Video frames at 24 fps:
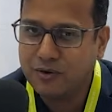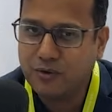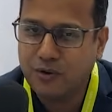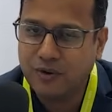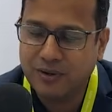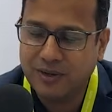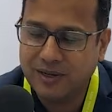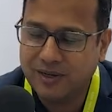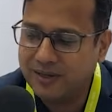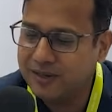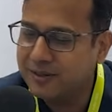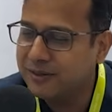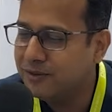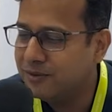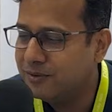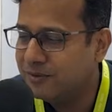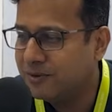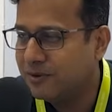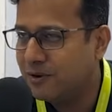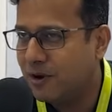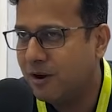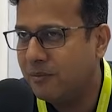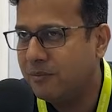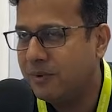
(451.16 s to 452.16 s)

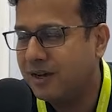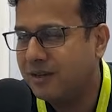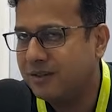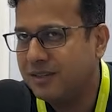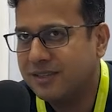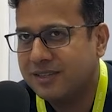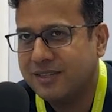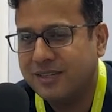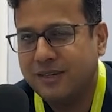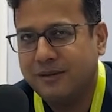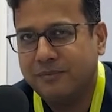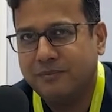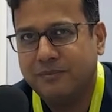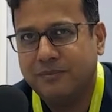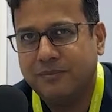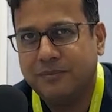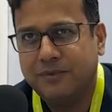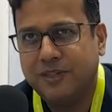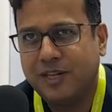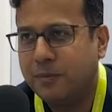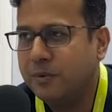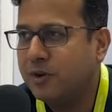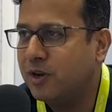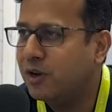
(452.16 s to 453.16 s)
uh, norm. Uh, it's a
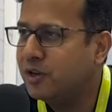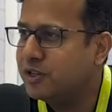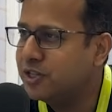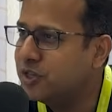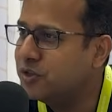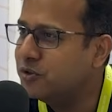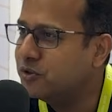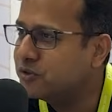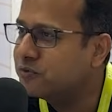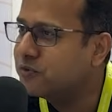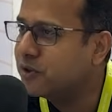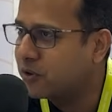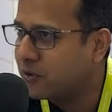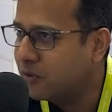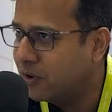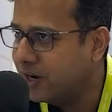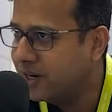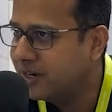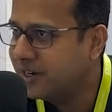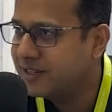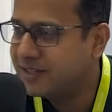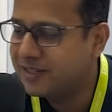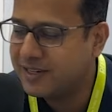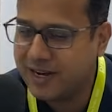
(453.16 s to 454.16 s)
terminology used for
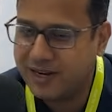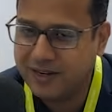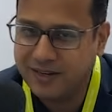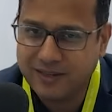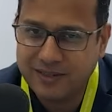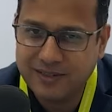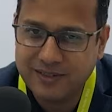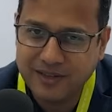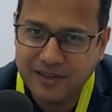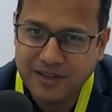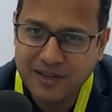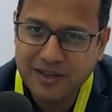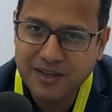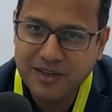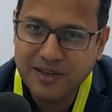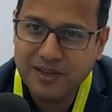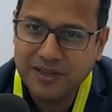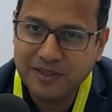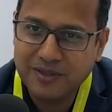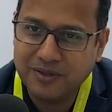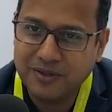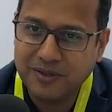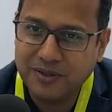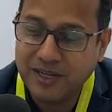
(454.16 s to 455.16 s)
quality standards.
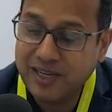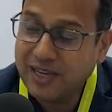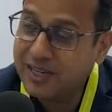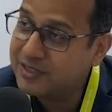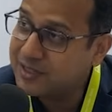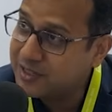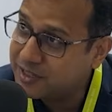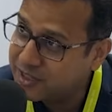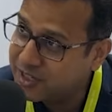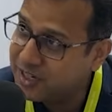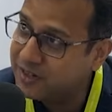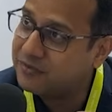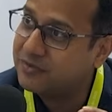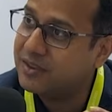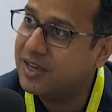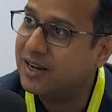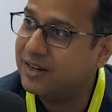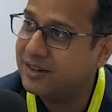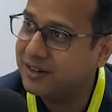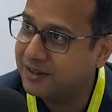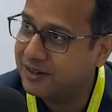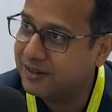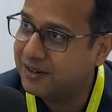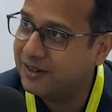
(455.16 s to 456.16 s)
So he has achieved
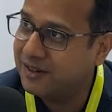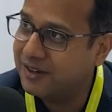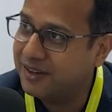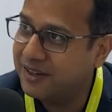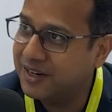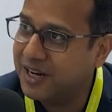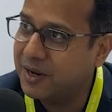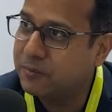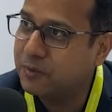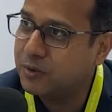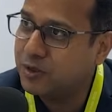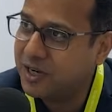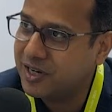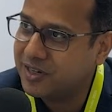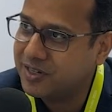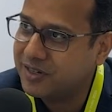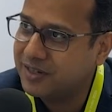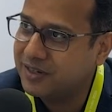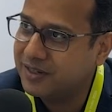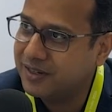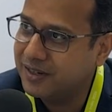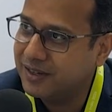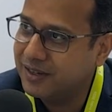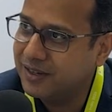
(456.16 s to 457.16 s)
that uh,
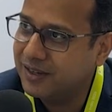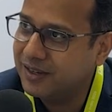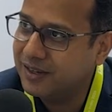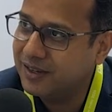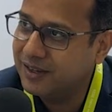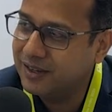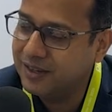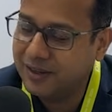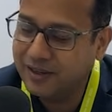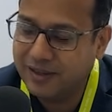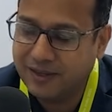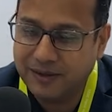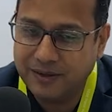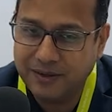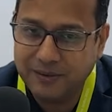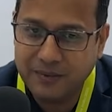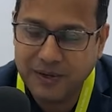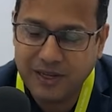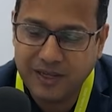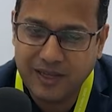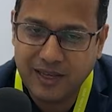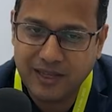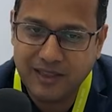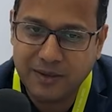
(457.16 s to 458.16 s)
reputation
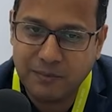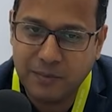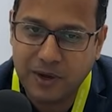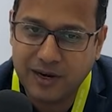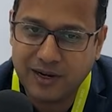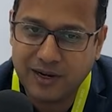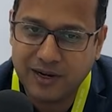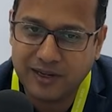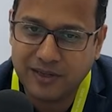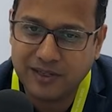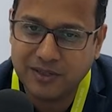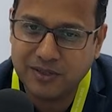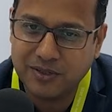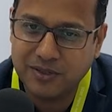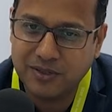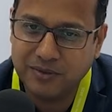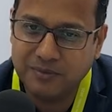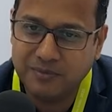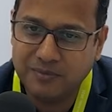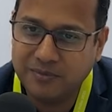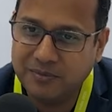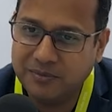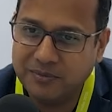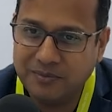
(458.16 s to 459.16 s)
in in the market.
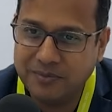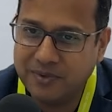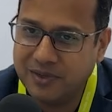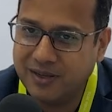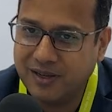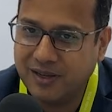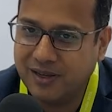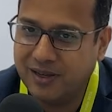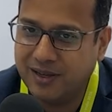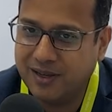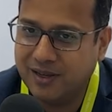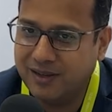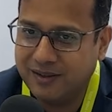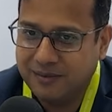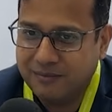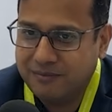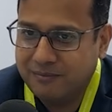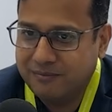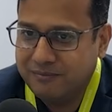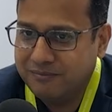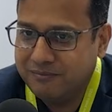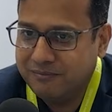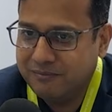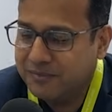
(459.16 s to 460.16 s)
So
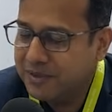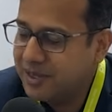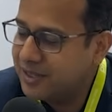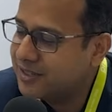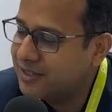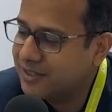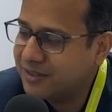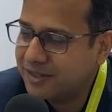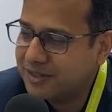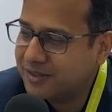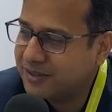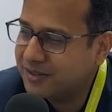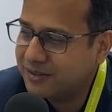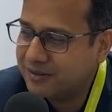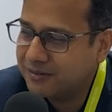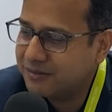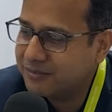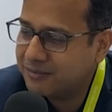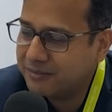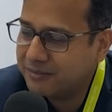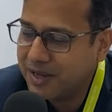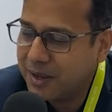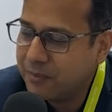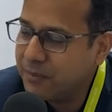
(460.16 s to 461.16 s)
uh, it's it's.
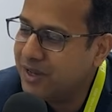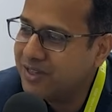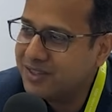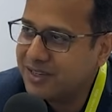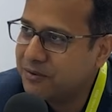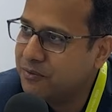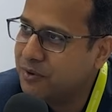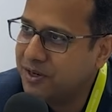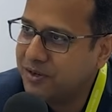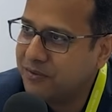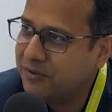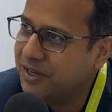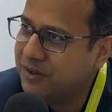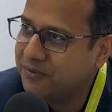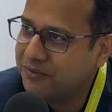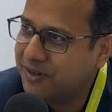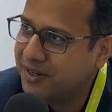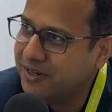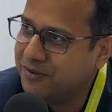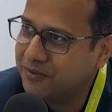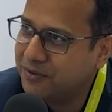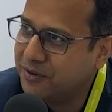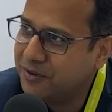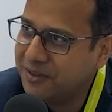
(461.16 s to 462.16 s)
amazing what we have
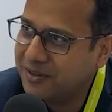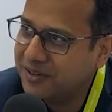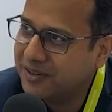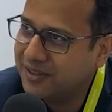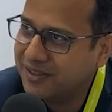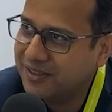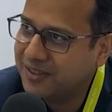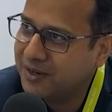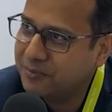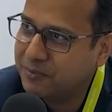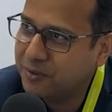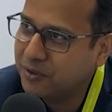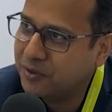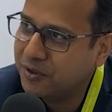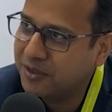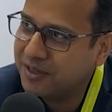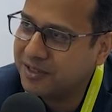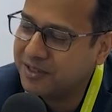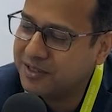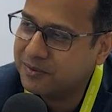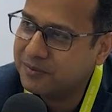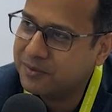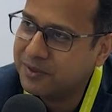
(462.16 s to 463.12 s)
done for uh, that particular.